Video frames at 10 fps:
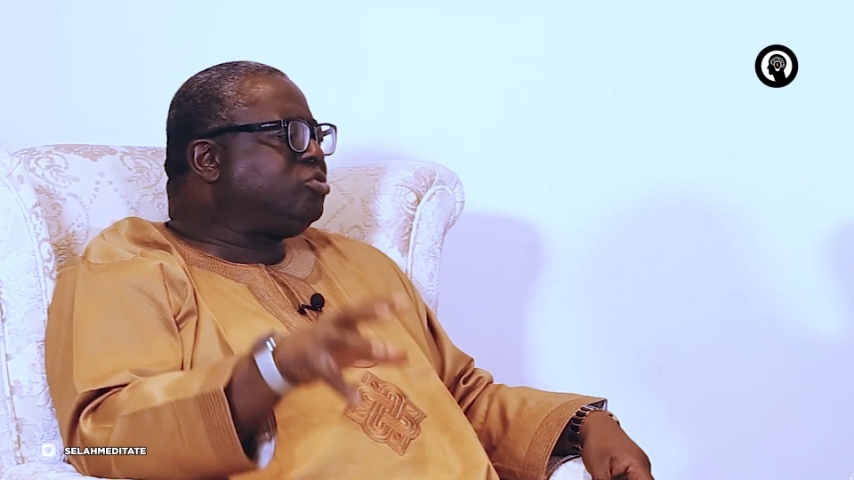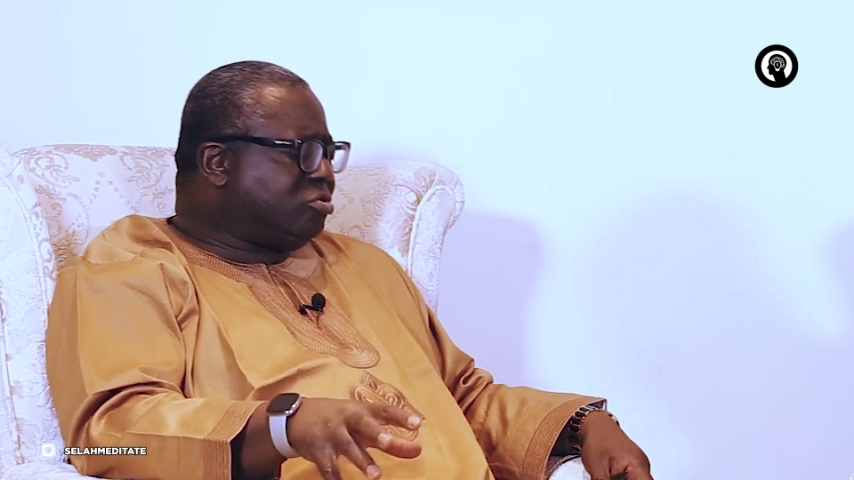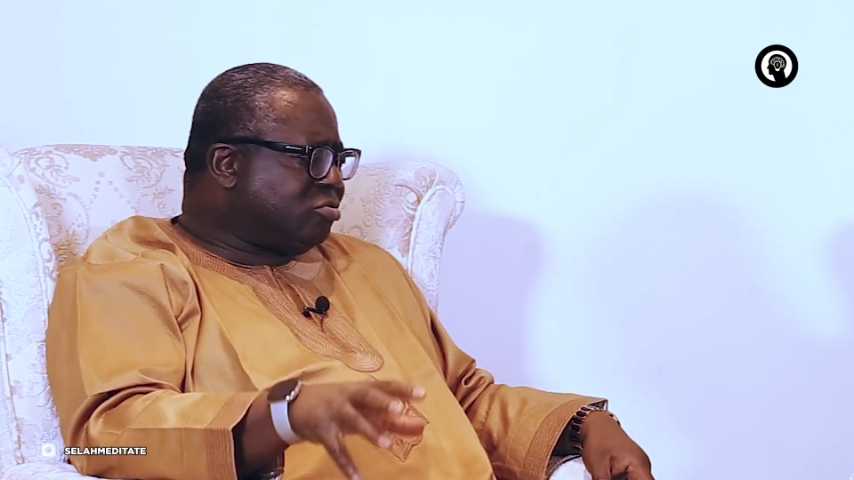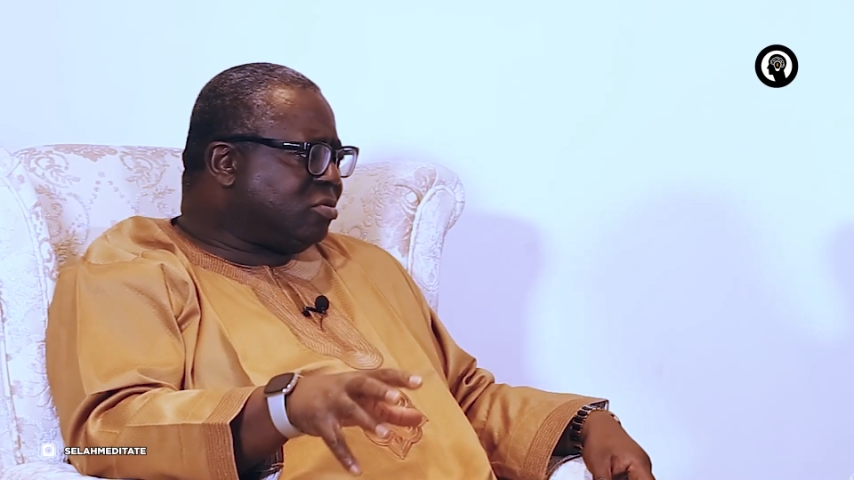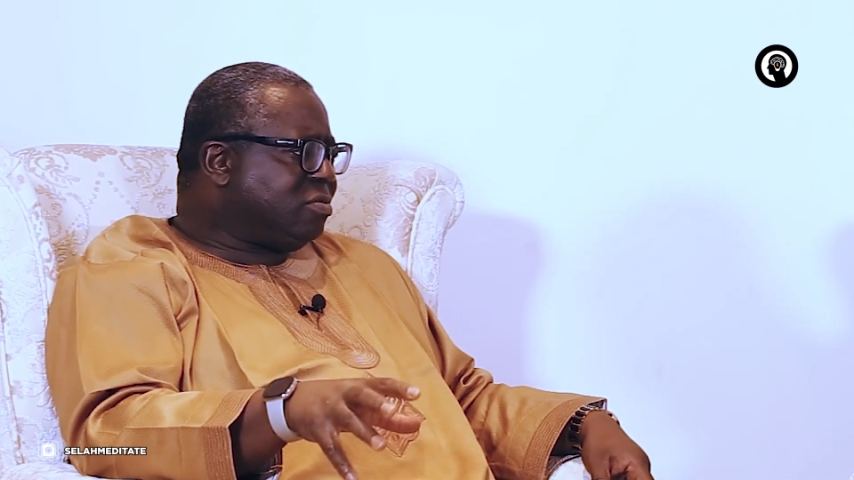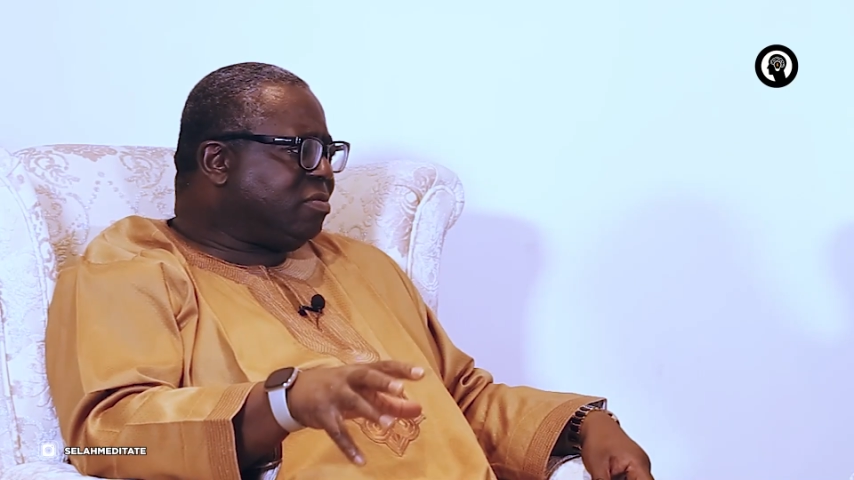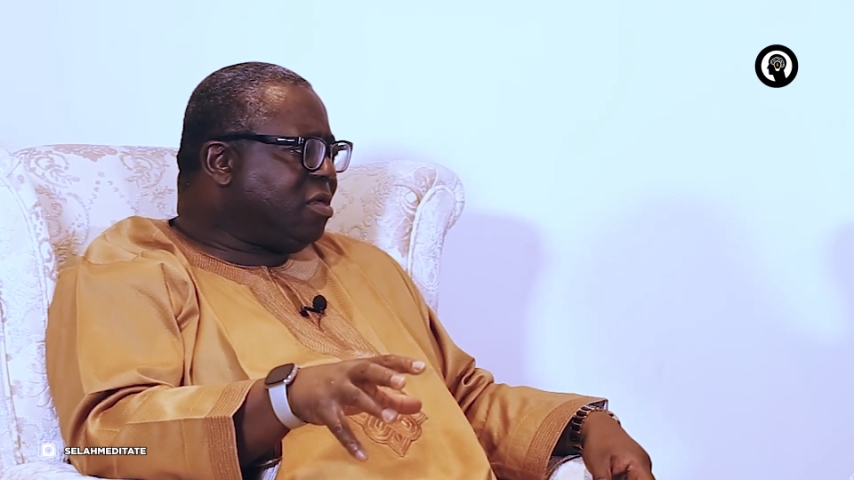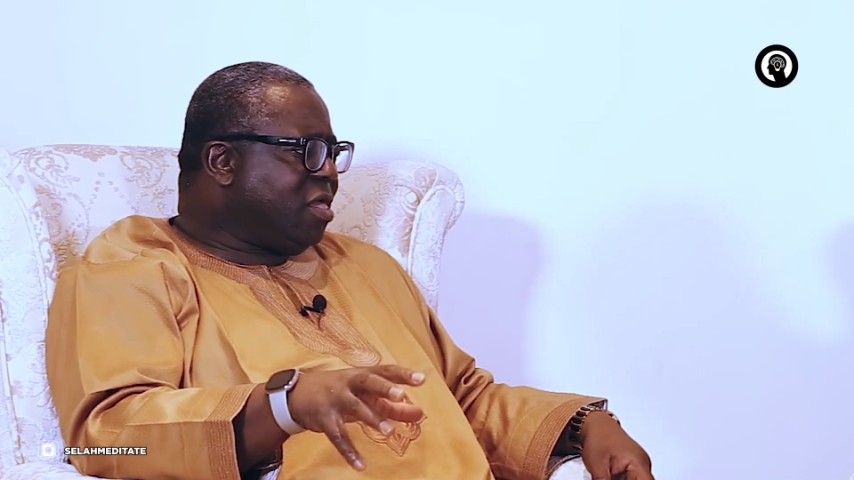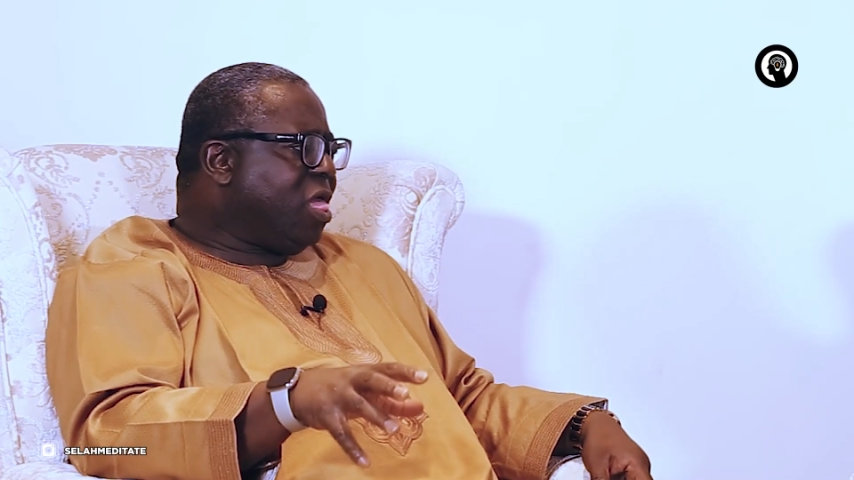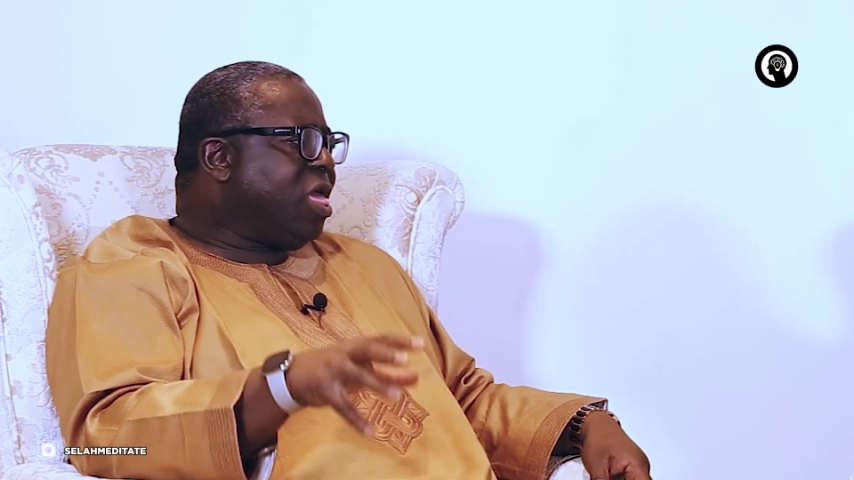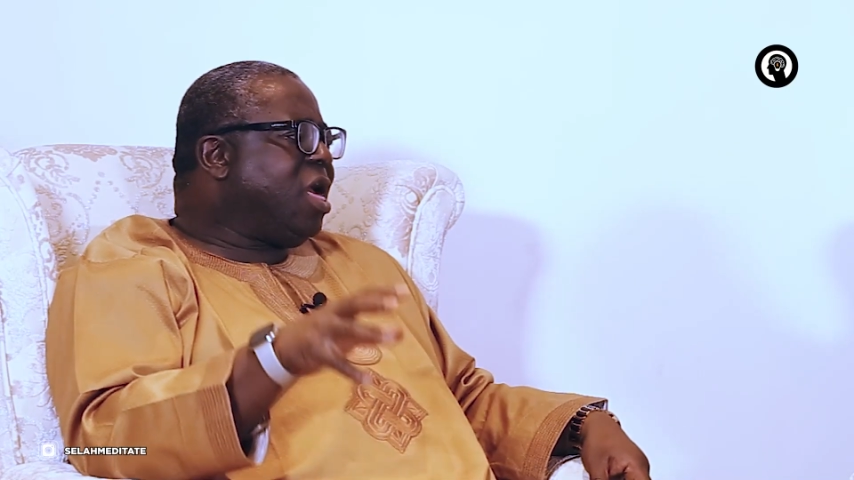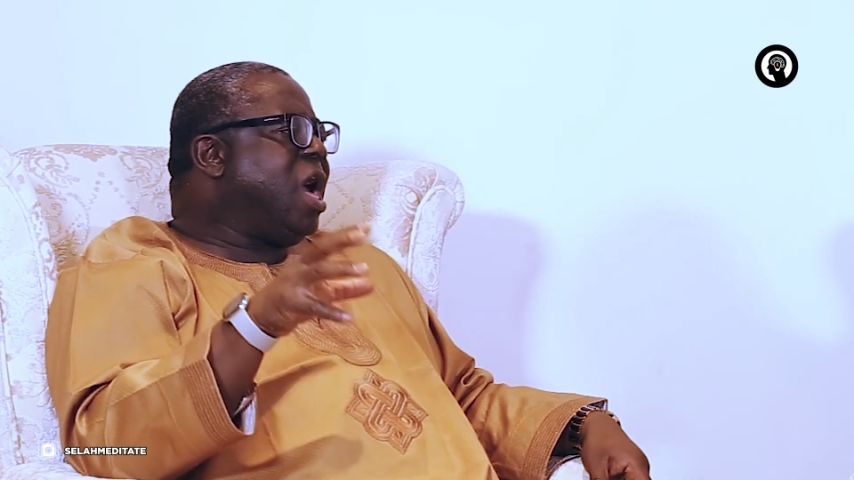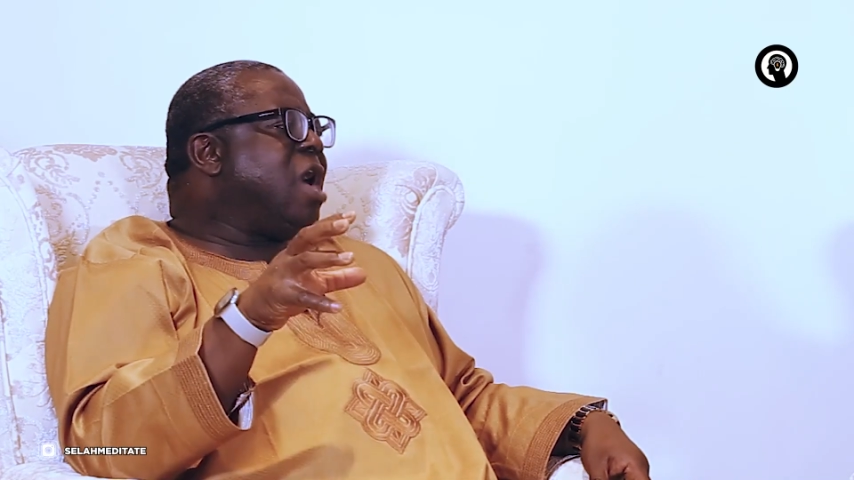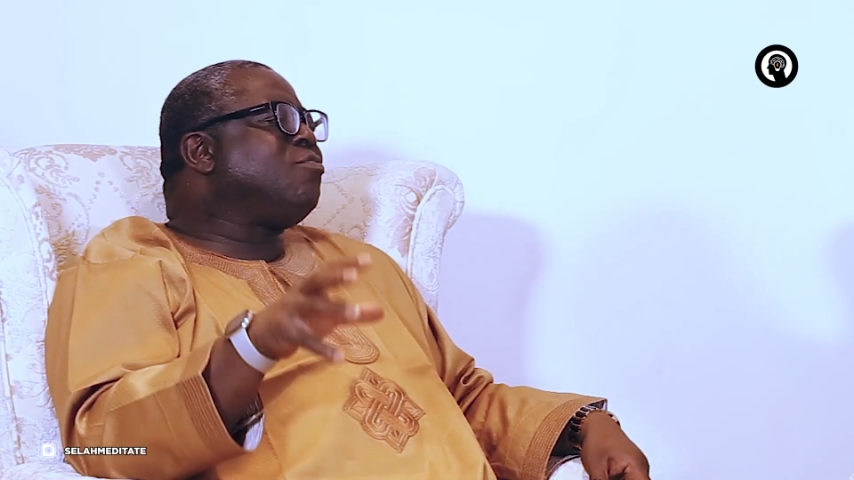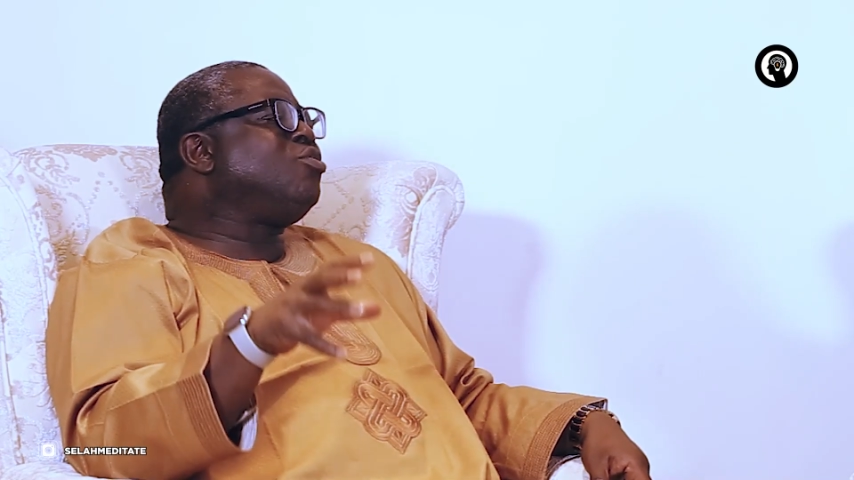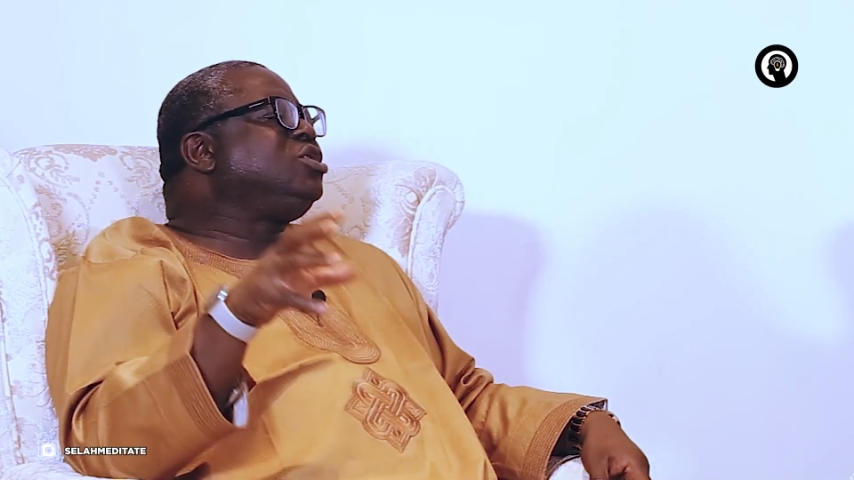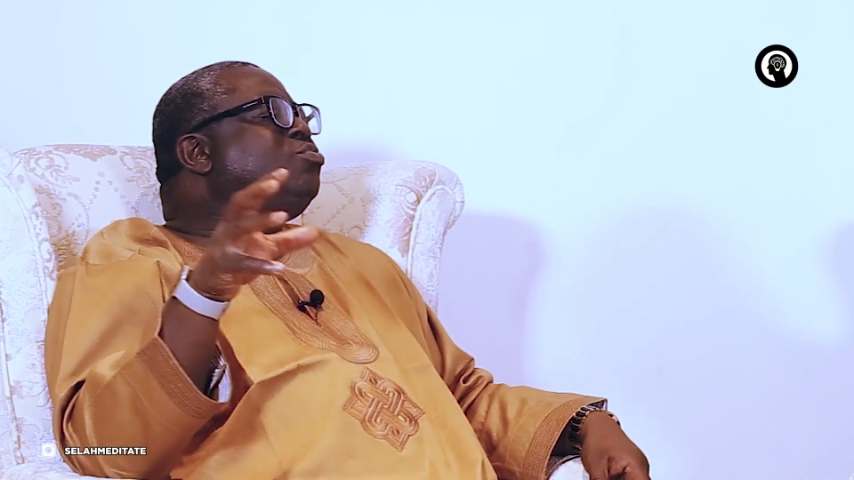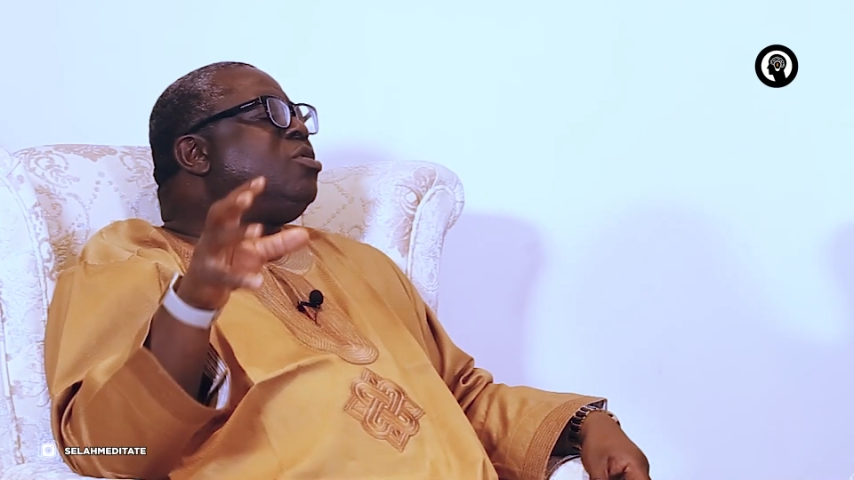school, how much